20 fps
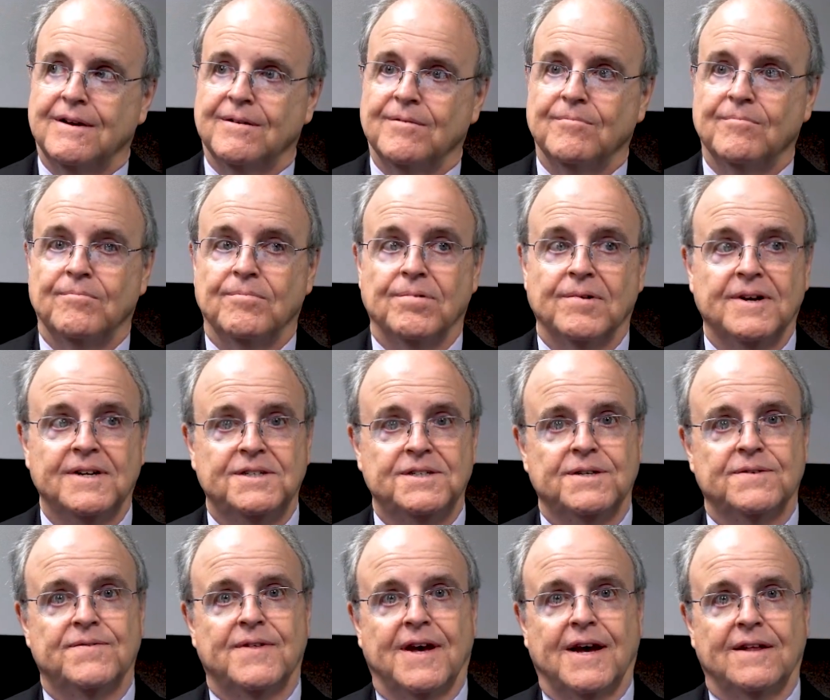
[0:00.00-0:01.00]
breach
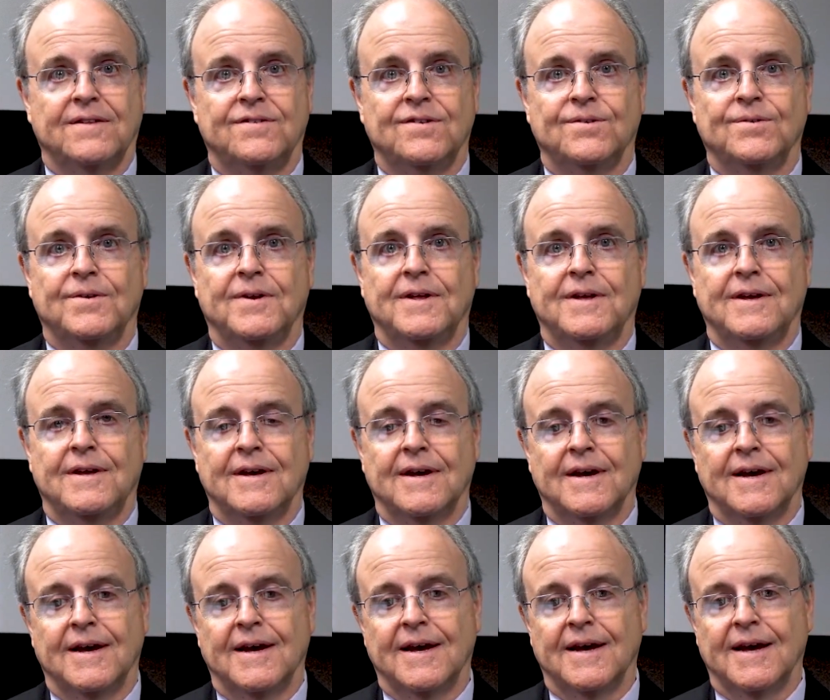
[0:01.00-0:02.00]
of that duty,
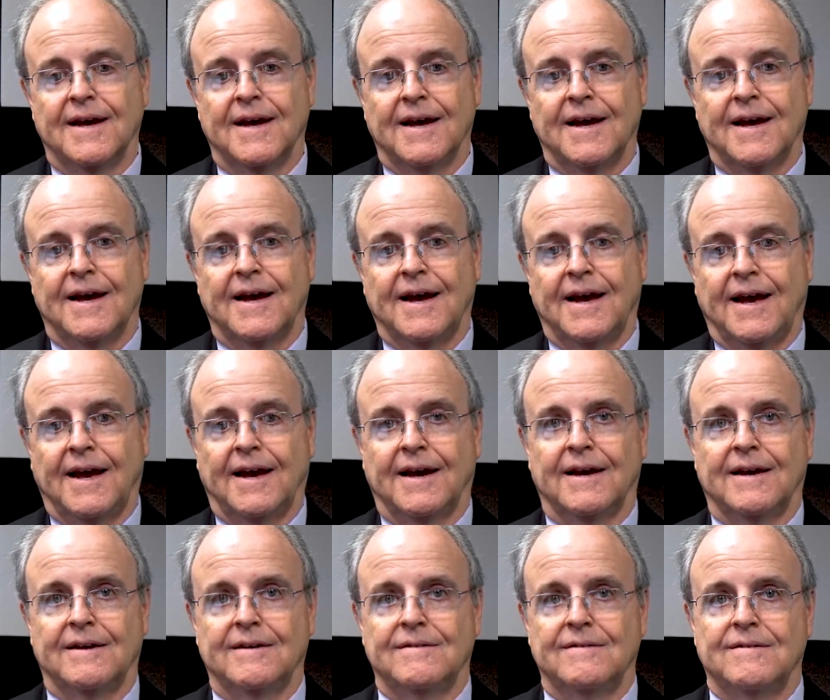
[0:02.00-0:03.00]

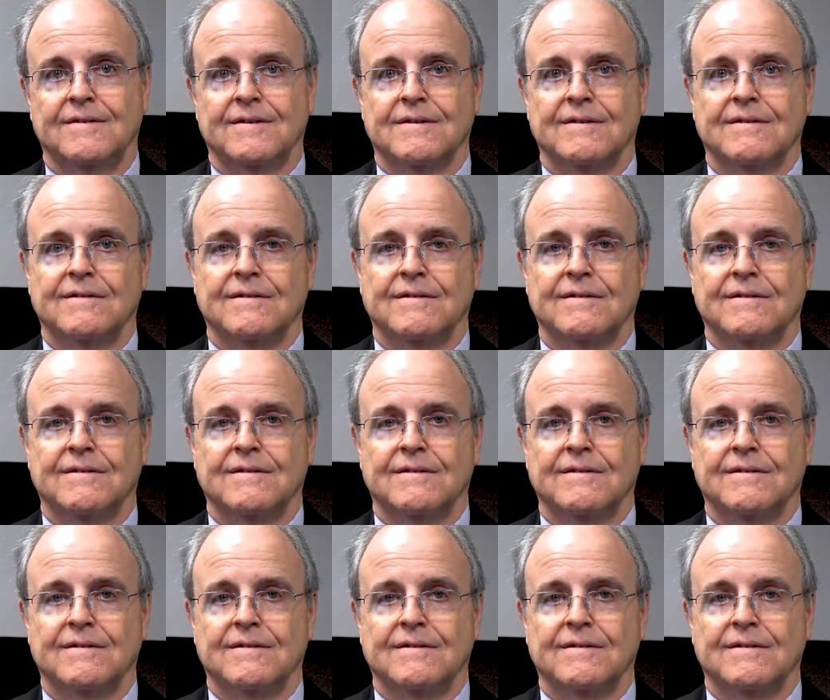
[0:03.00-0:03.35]
and